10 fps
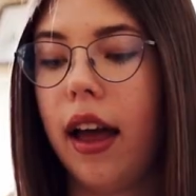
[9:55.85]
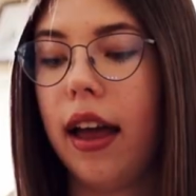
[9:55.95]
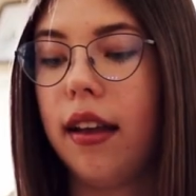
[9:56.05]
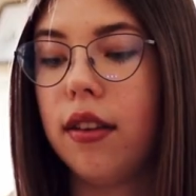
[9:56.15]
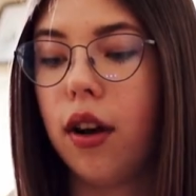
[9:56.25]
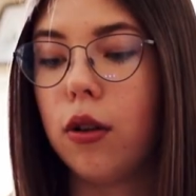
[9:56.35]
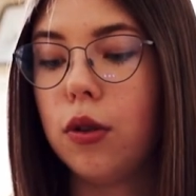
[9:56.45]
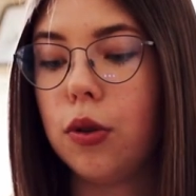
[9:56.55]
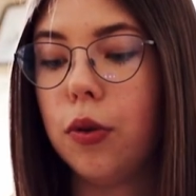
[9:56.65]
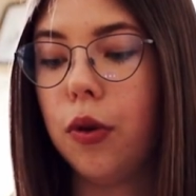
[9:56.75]
And
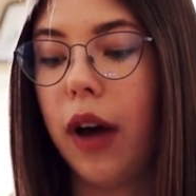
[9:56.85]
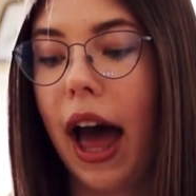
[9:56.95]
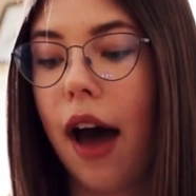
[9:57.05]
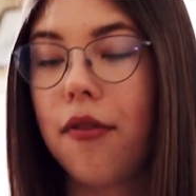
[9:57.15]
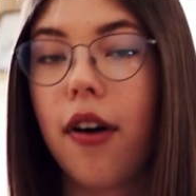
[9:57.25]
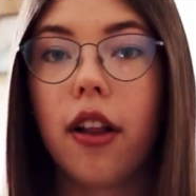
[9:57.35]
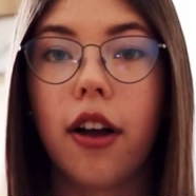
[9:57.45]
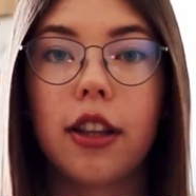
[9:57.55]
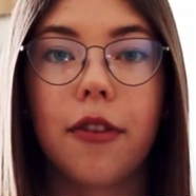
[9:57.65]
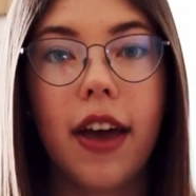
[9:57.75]
also you have a
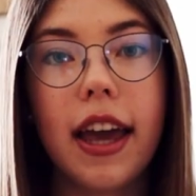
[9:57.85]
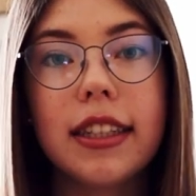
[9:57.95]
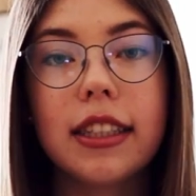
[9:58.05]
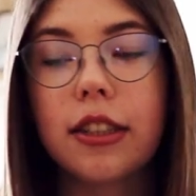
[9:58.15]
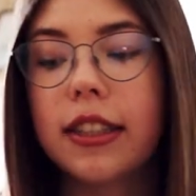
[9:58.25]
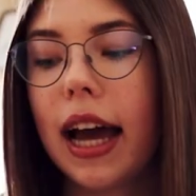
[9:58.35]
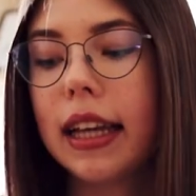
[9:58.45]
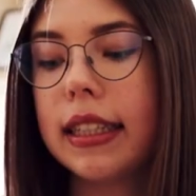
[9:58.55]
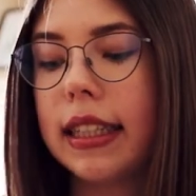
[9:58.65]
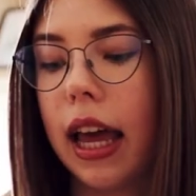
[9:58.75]
lot of
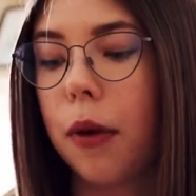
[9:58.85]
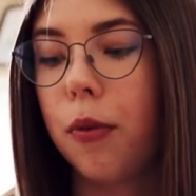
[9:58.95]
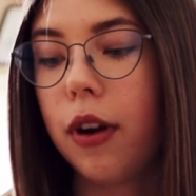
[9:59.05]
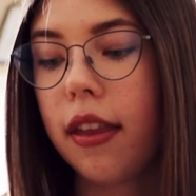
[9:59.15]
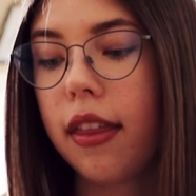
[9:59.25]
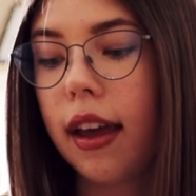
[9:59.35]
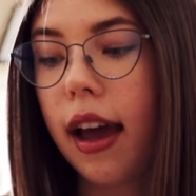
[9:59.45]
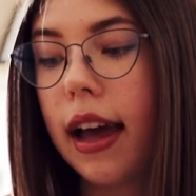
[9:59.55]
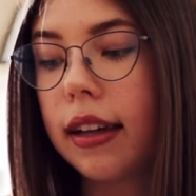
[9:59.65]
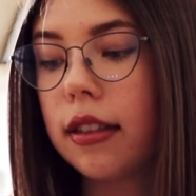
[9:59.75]
exercises like breathing
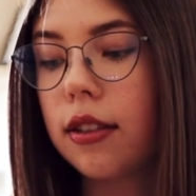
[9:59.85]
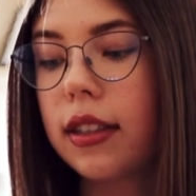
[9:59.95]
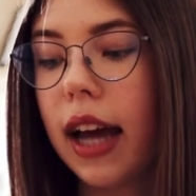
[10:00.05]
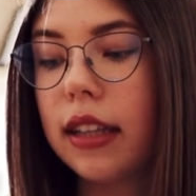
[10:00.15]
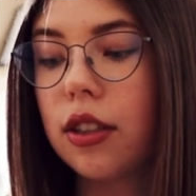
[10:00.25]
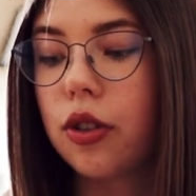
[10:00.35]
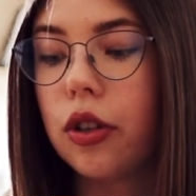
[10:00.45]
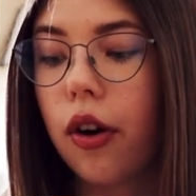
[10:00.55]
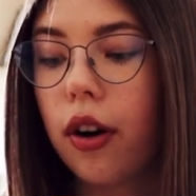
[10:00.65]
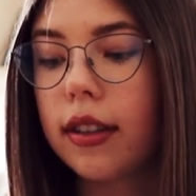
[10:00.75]
exercise,
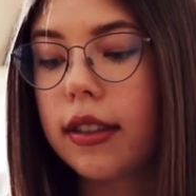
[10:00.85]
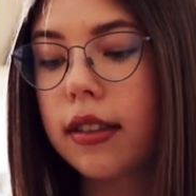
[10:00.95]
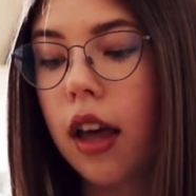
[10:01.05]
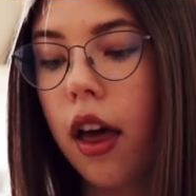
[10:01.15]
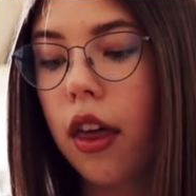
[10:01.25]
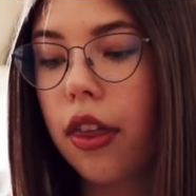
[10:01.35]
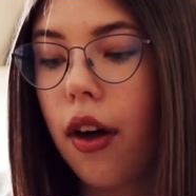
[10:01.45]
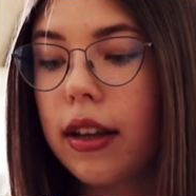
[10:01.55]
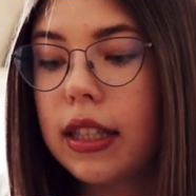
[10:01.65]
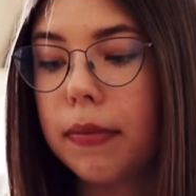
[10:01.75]
goals,
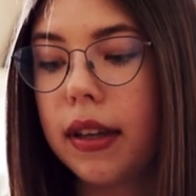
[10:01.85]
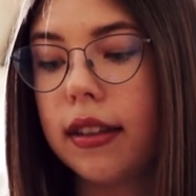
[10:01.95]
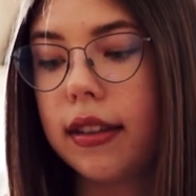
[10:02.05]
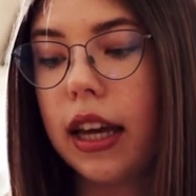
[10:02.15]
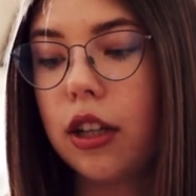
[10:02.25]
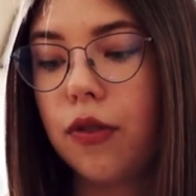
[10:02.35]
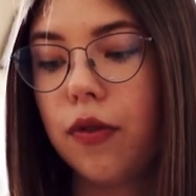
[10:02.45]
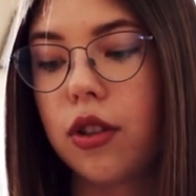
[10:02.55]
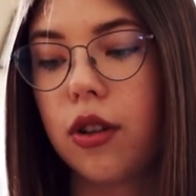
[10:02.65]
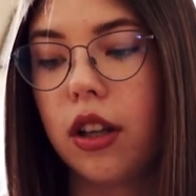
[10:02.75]
thoughts,
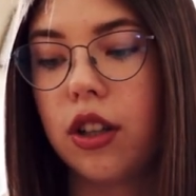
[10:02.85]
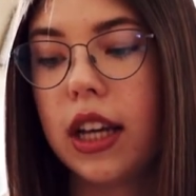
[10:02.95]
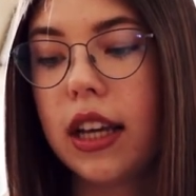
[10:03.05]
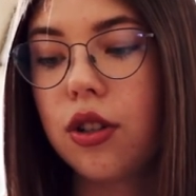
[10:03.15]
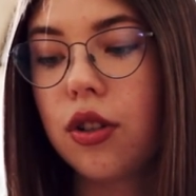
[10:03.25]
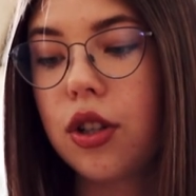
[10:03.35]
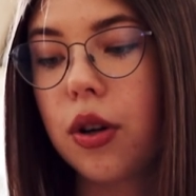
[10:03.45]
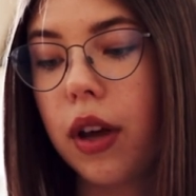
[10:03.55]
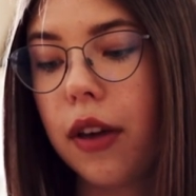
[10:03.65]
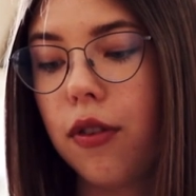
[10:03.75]
meditation, visualization.
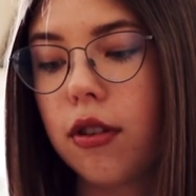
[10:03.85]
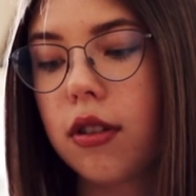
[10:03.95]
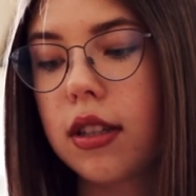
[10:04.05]
So if you